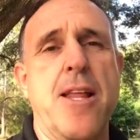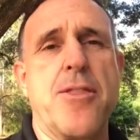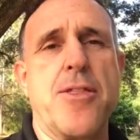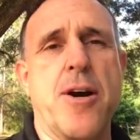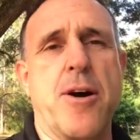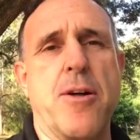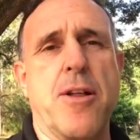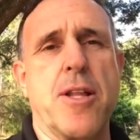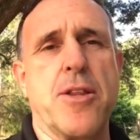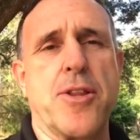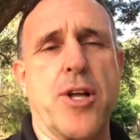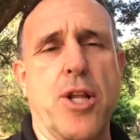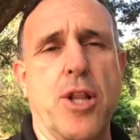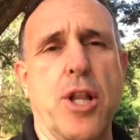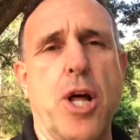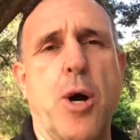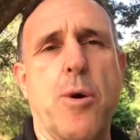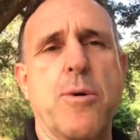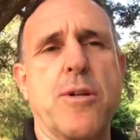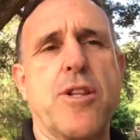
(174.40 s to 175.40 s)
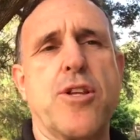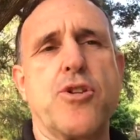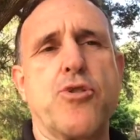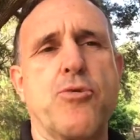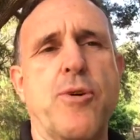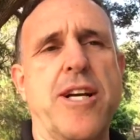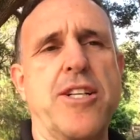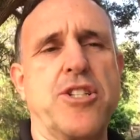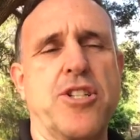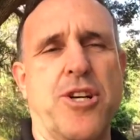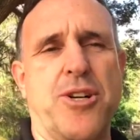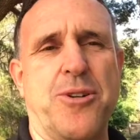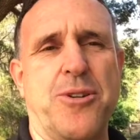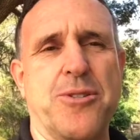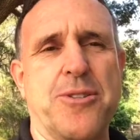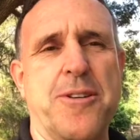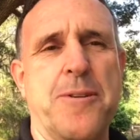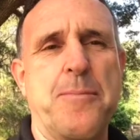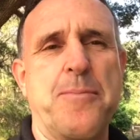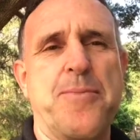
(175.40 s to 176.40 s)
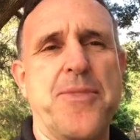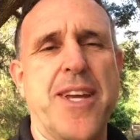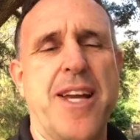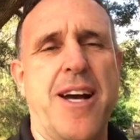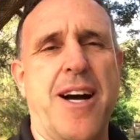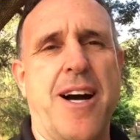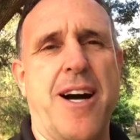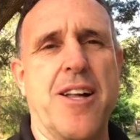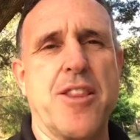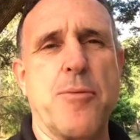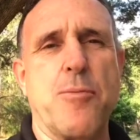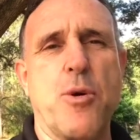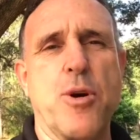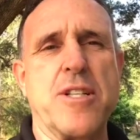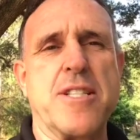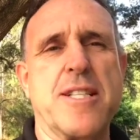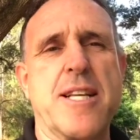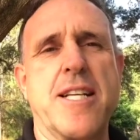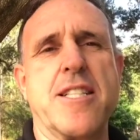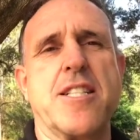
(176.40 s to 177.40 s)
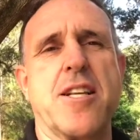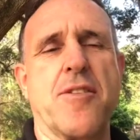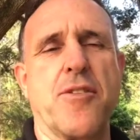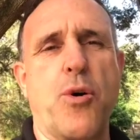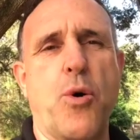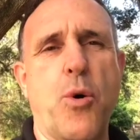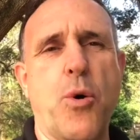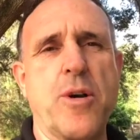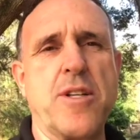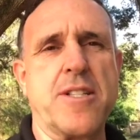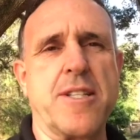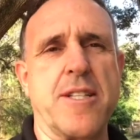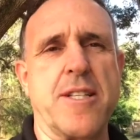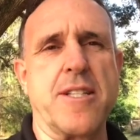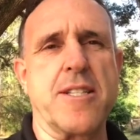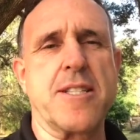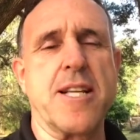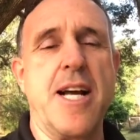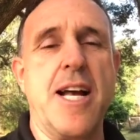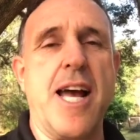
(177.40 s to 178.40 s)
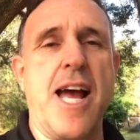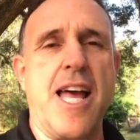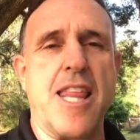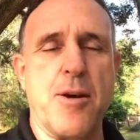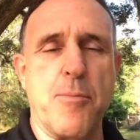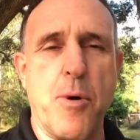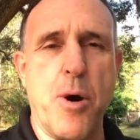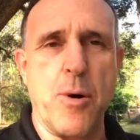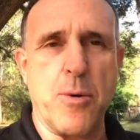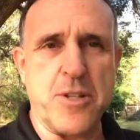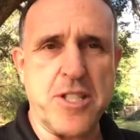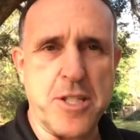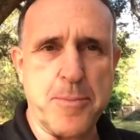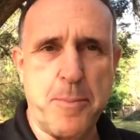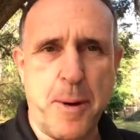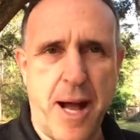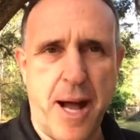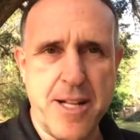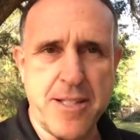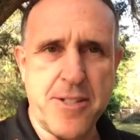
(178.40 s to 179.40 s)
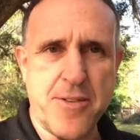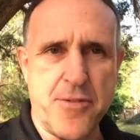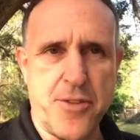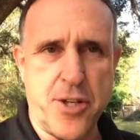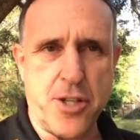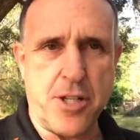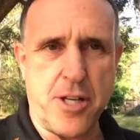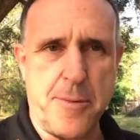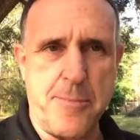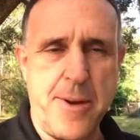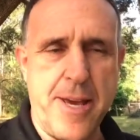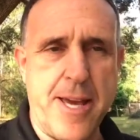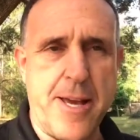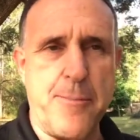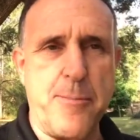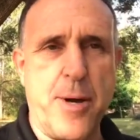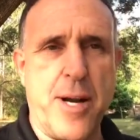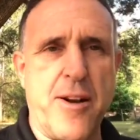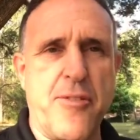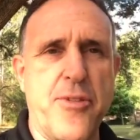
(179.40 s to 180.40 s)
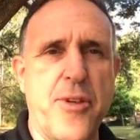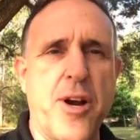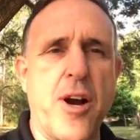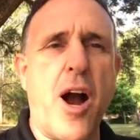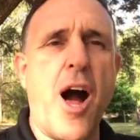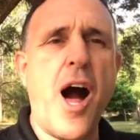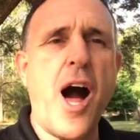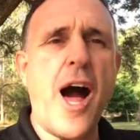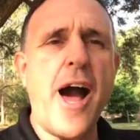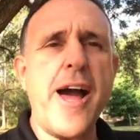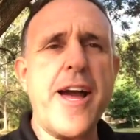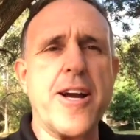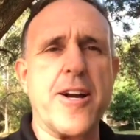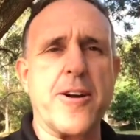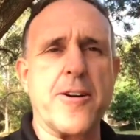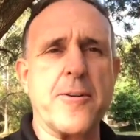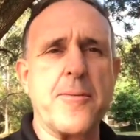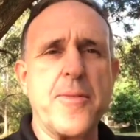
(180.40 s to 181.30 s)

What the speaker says: The lower the threshold, the more sensitive the horse is, and the more responsive they're gonna be. But if they're higher,